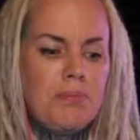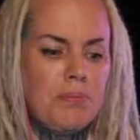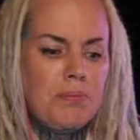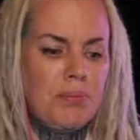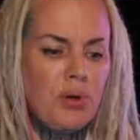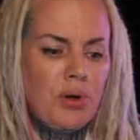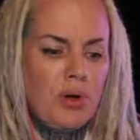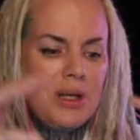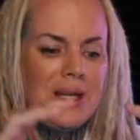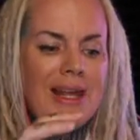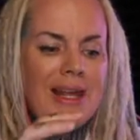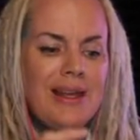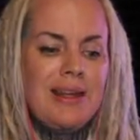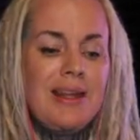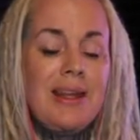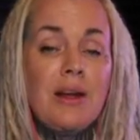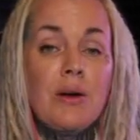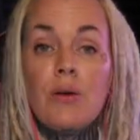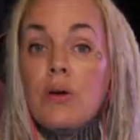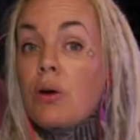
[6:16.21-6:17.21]
put in
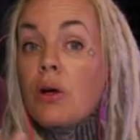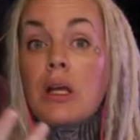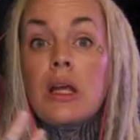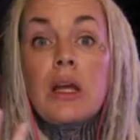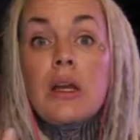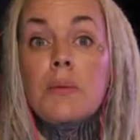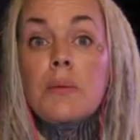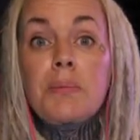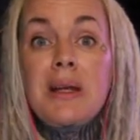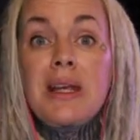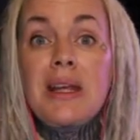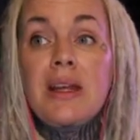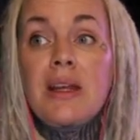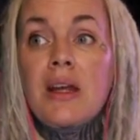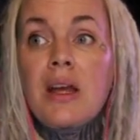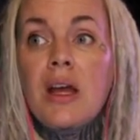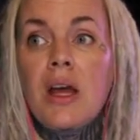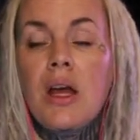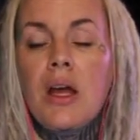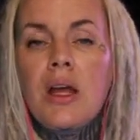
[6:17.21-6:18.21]
here, or it could be
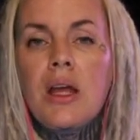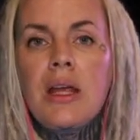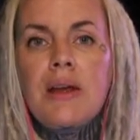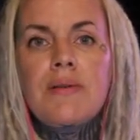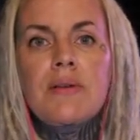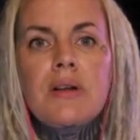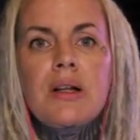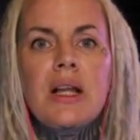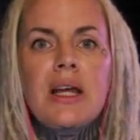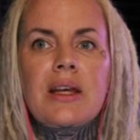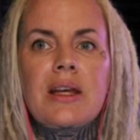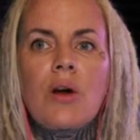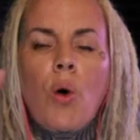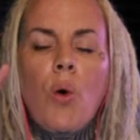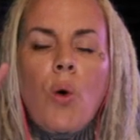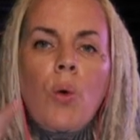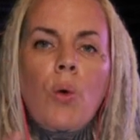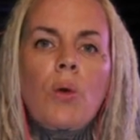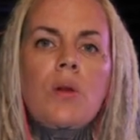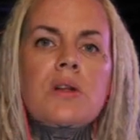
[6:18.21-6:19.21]
even like
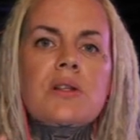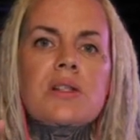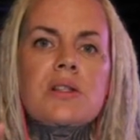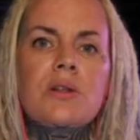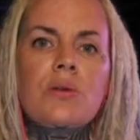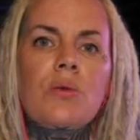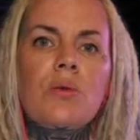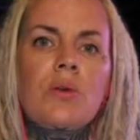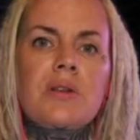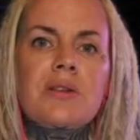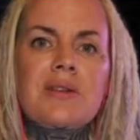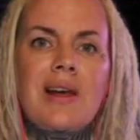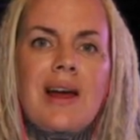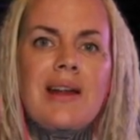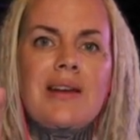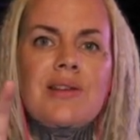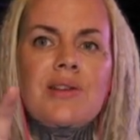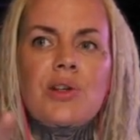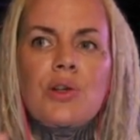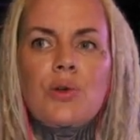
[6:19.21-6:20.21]
old school
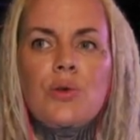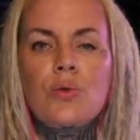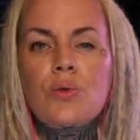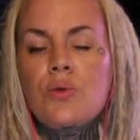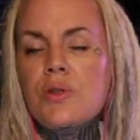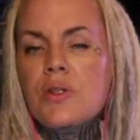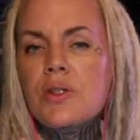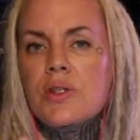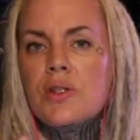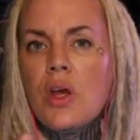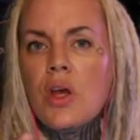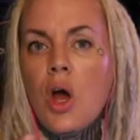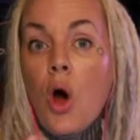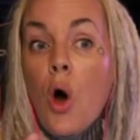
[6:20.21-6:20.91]
tattoos,